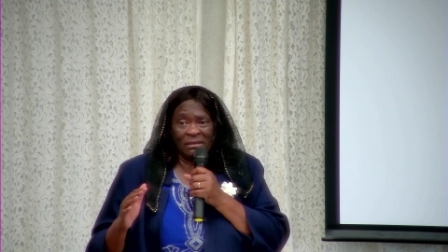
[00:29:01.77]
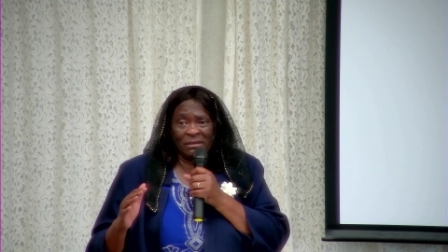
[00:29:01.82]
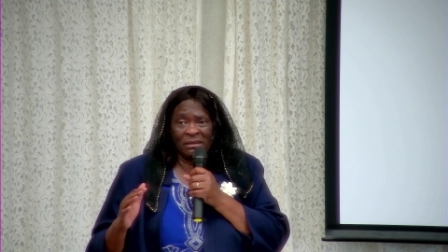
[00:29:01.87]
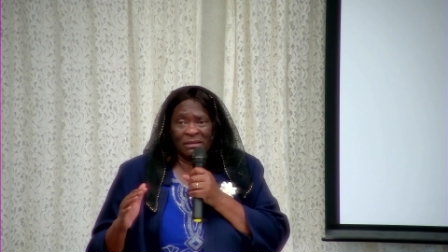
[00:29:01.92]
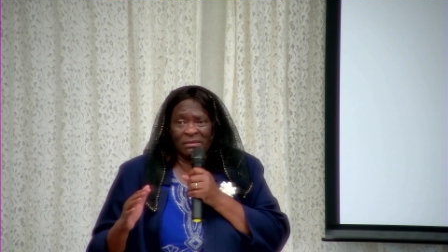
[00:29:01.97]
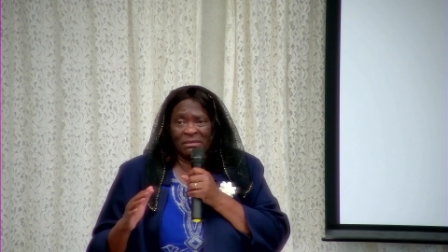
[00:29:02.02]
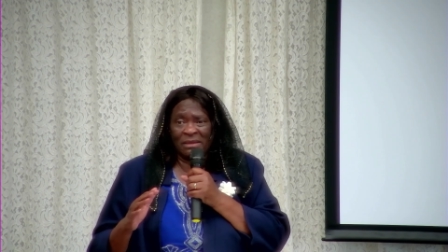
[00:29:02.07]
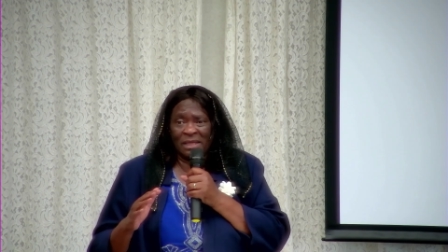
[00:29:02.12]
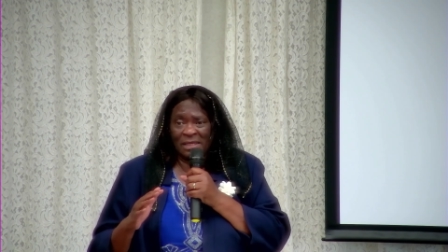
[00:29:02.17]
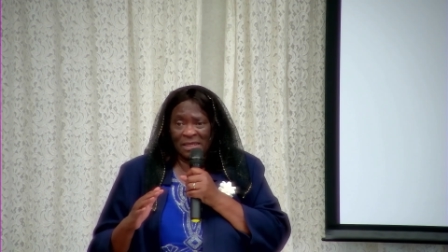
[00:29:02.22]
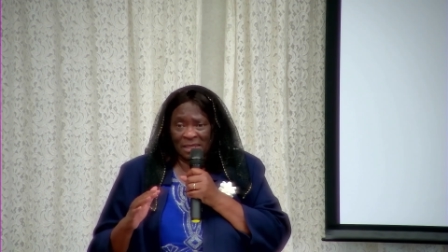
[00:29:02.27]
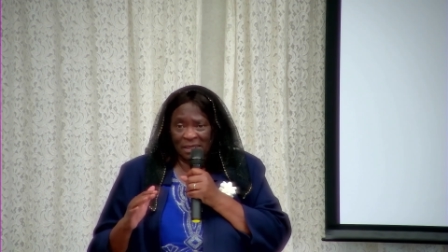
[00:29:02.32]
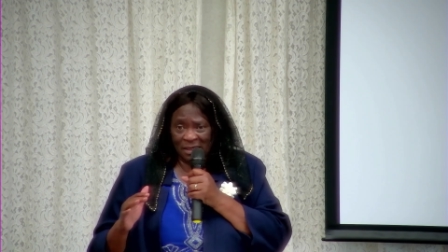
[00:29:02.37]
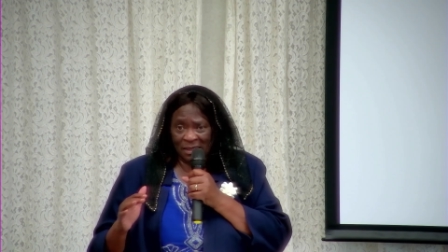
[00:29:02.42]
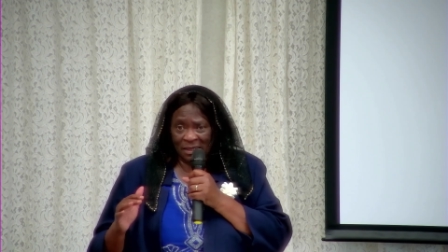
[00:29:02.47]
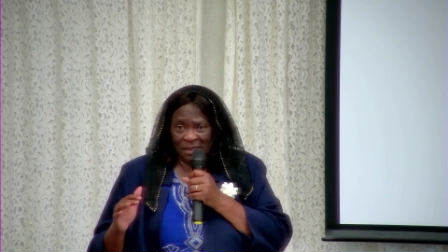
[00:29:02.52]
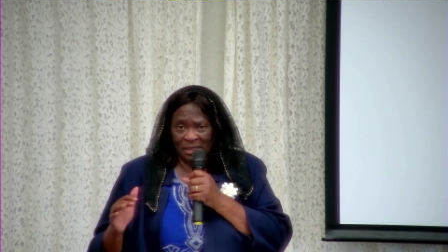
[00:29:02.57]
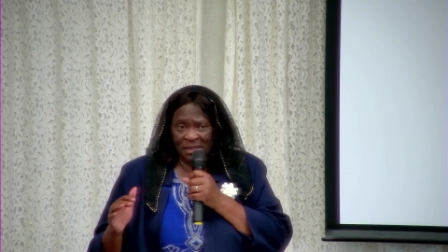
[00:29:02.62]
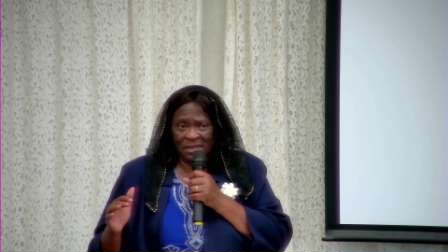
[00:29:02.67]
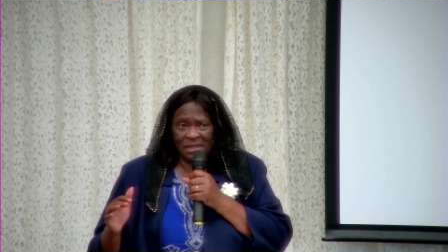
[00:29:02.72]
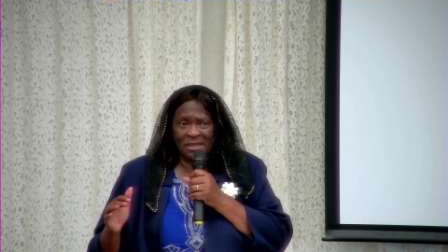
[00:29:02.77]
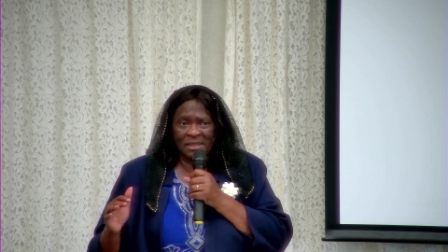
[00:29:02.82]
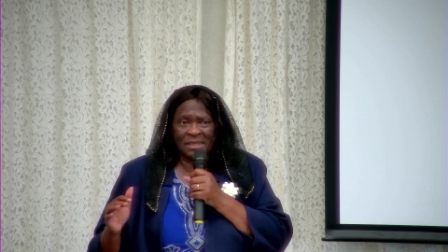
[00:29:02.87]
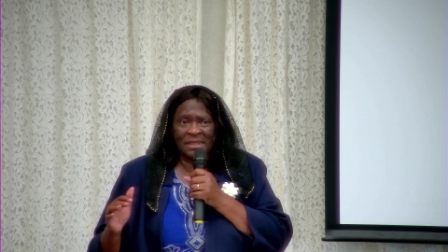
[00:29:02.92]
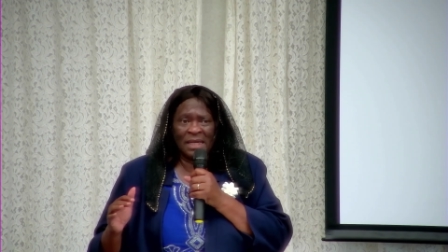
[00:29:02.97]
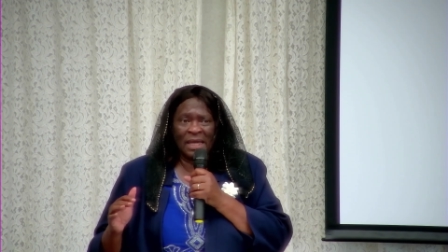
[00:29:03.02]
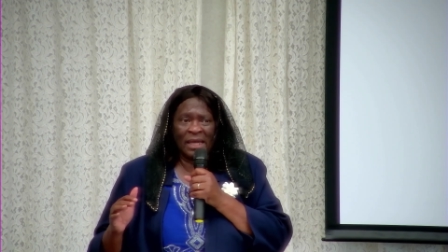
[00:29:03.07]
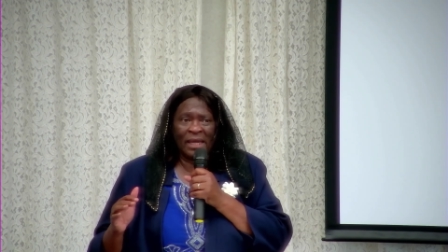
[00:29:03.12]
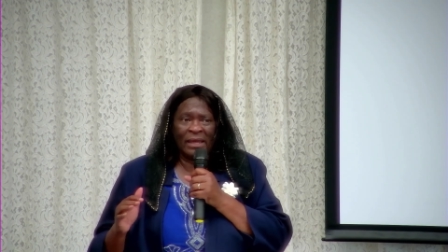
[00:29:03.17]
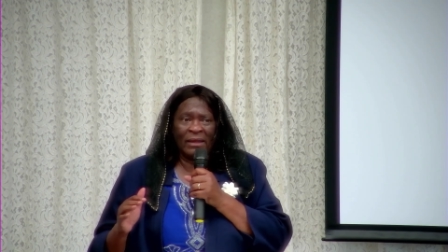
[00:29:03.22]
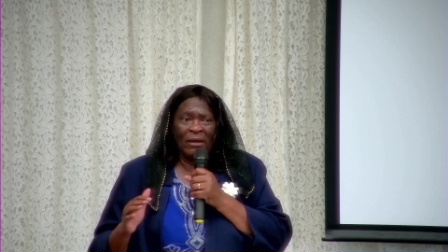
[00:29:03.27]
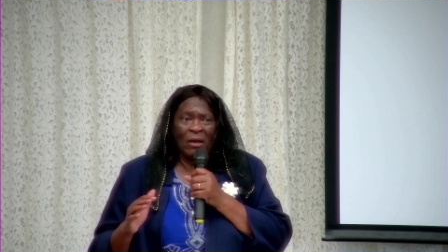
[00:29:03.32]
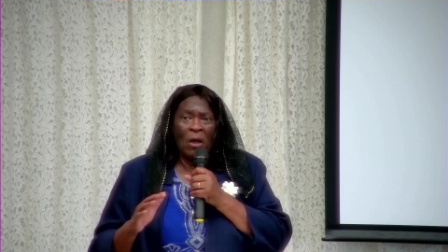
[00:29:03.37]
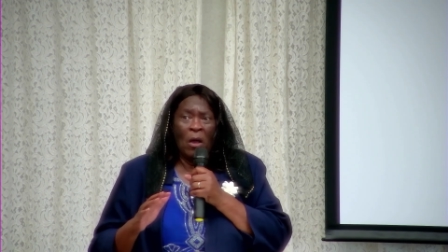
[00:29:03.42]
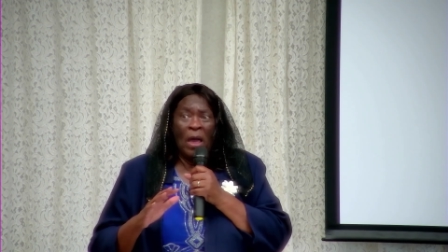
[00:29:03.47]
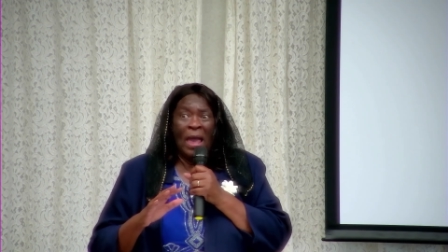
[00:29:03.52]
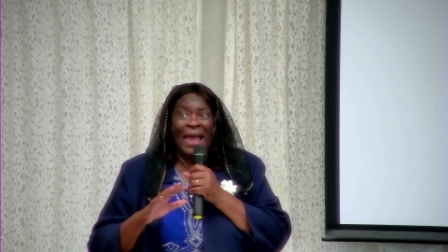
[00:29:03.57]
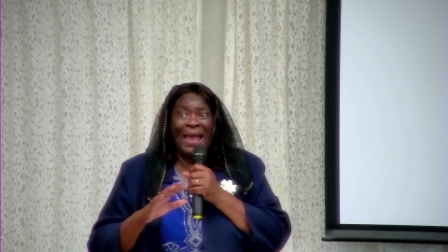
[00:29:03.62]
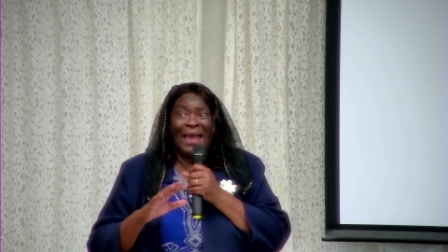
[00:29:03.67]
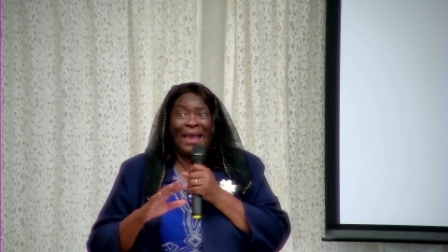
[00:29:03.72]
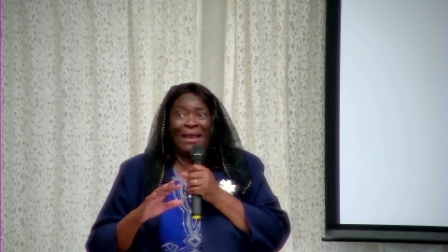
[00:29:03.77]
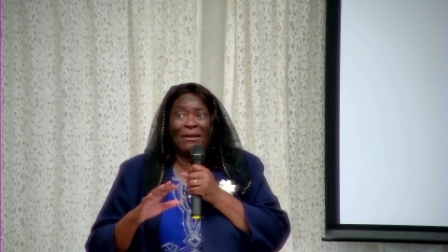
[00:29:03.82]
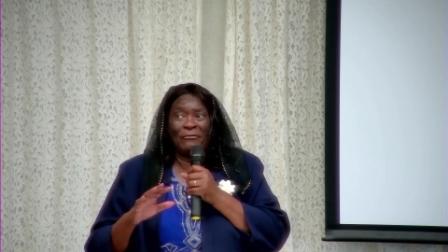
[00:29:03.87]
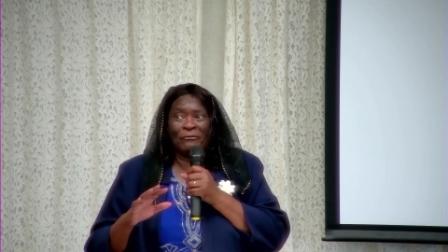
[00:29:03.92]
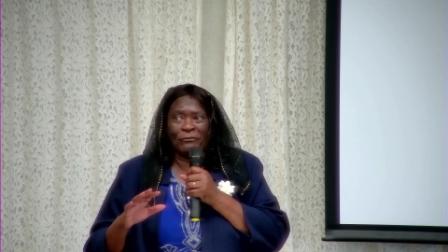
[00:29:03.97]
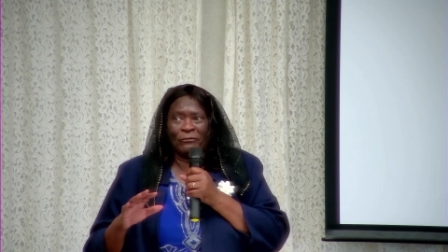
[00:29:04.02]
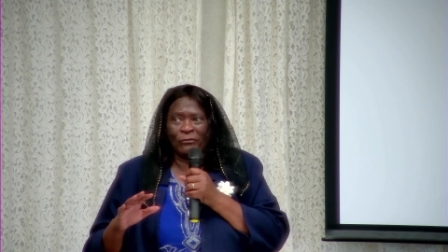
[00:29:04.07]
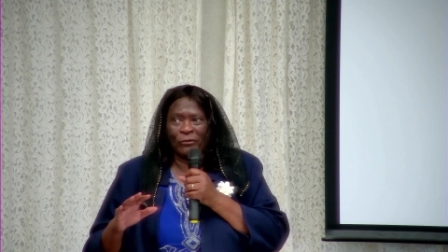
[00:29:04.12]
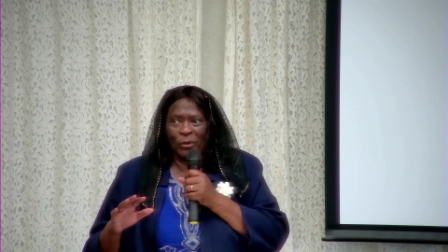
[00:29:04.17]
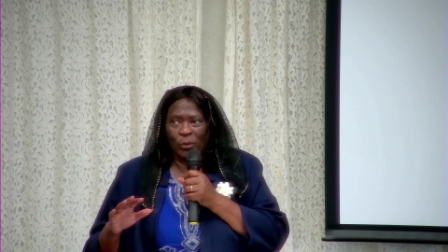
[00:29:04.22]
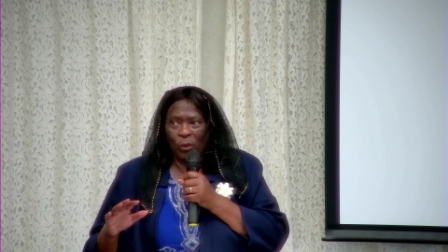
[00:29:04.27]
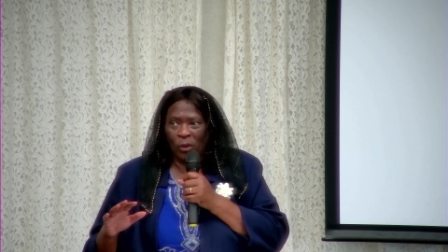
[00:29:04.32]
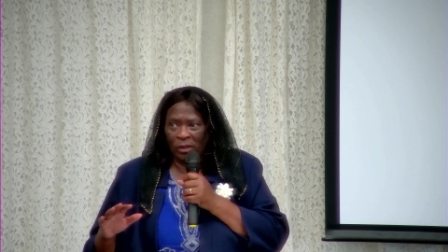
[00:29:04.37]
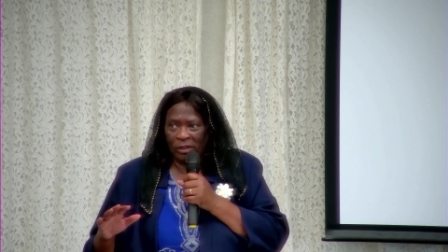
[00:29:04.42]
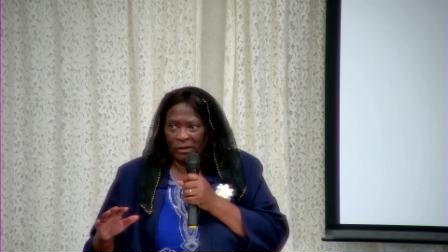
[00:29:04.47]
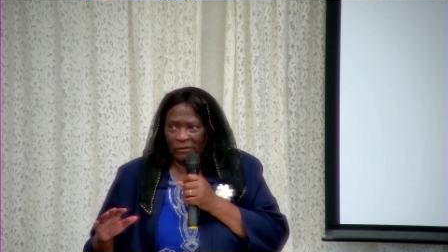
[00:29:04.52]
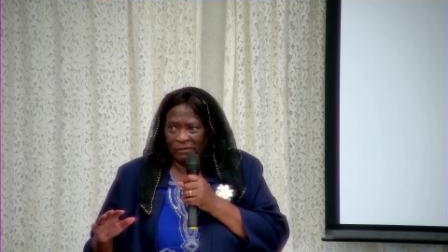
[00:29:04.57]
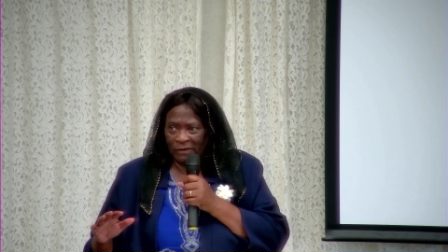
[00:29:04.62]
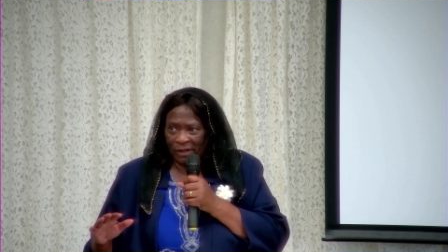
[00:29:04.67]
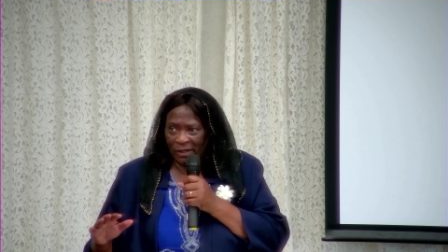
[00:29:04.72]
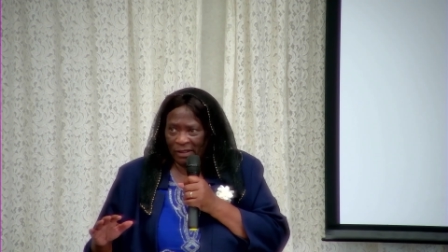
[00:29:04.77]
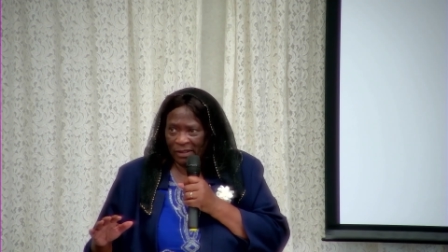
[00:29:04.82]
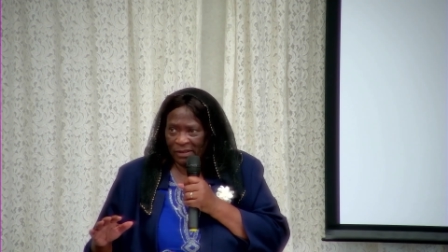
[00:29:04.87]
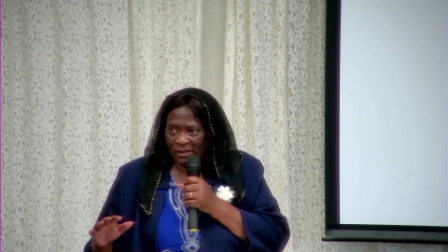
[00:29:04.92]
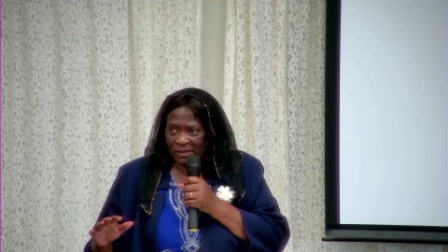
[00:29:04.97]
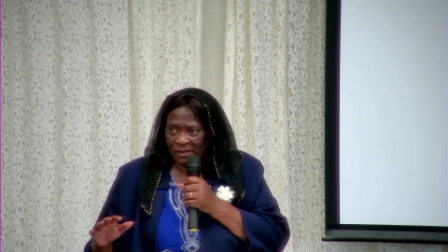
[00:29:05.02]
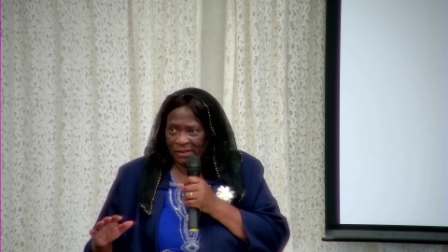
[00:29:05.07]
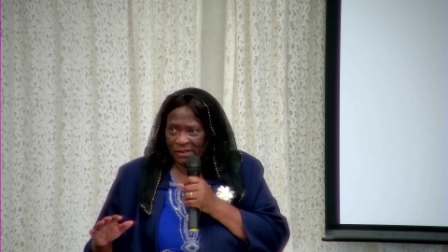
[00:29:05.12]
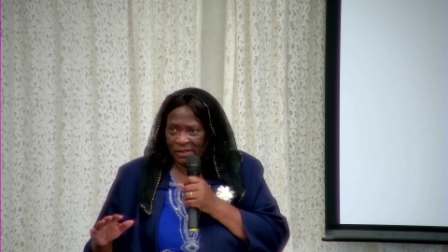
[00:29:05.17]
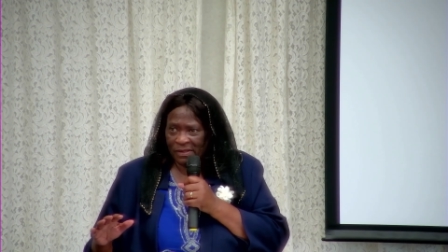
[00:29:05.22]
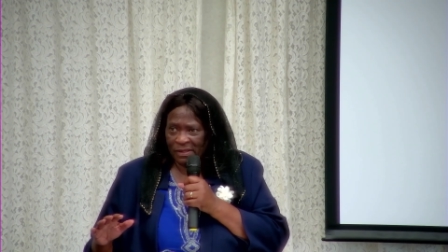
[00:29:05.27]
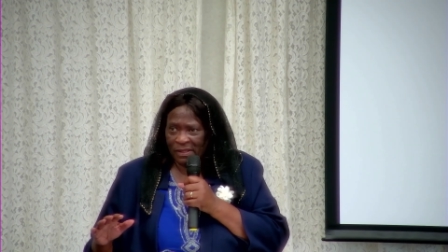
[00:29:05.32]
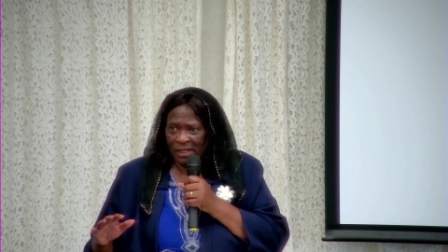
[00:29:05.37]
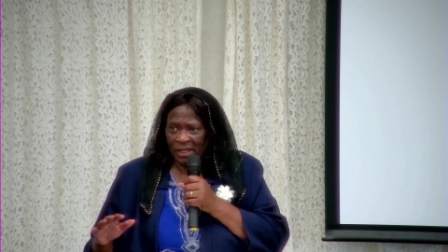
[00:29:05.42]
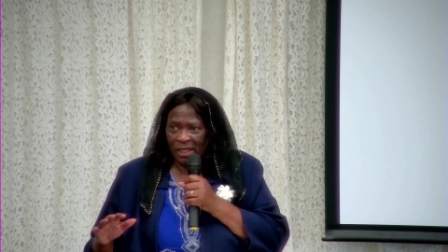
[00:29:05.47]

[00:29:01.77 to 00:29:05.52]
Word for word: that this today, every one of us,